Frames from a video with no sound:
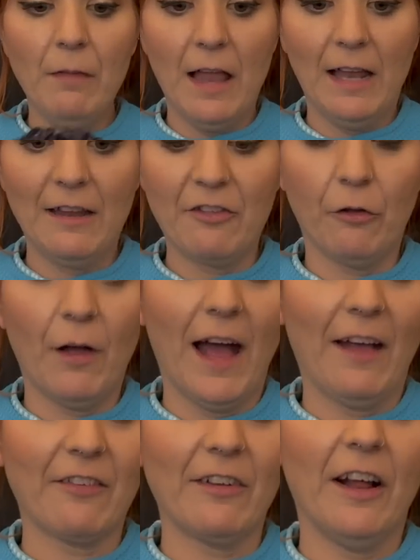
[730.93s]
little
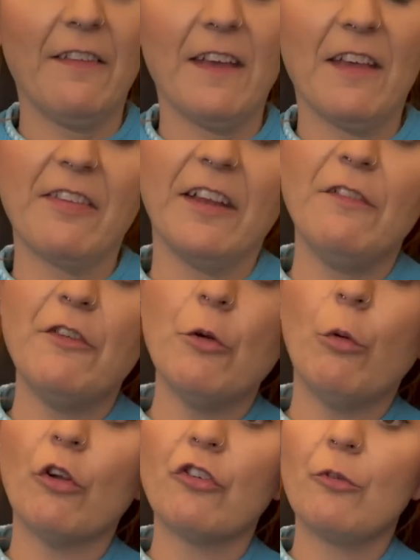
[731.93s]
hats like this, and if you
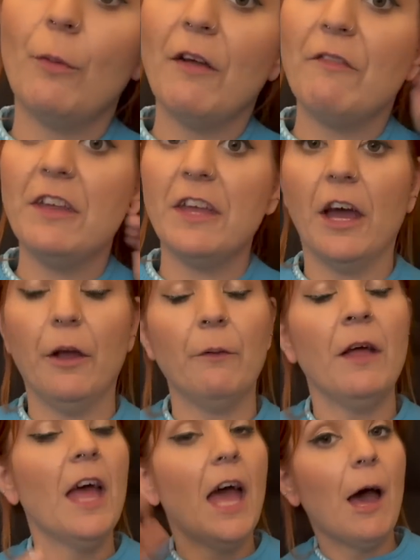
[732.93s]
watched my video
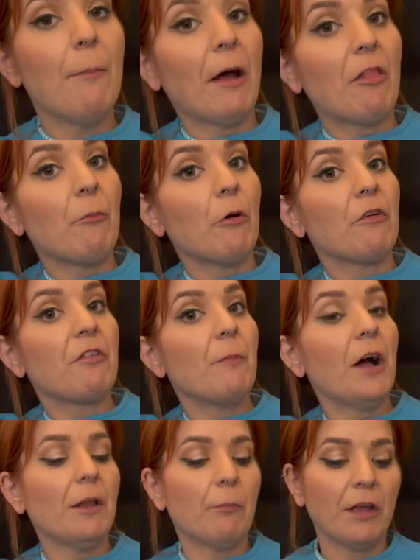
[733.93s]
about the Morris
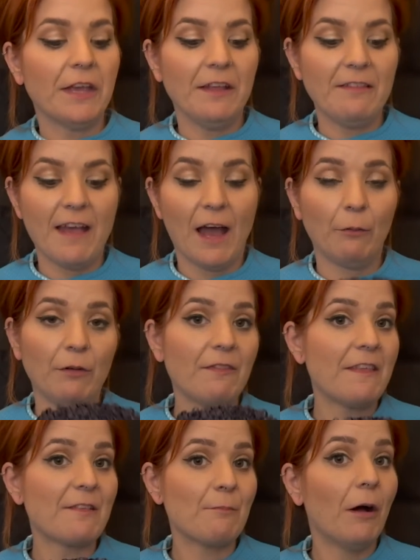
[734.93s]
Minor breaking down,
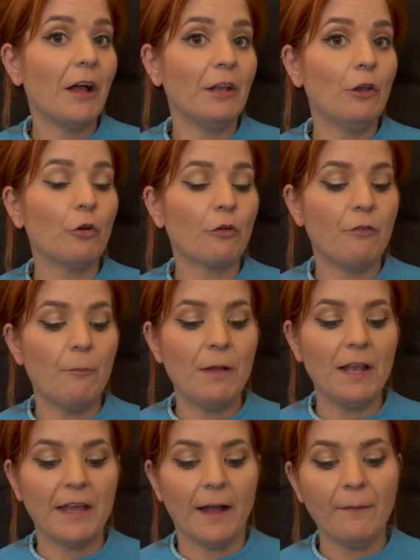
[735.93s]
this might look
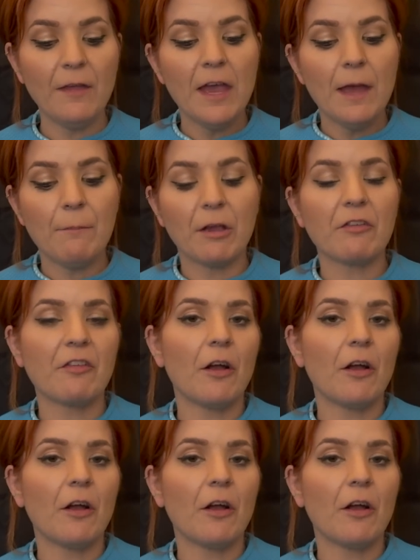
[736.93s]
familiar, because I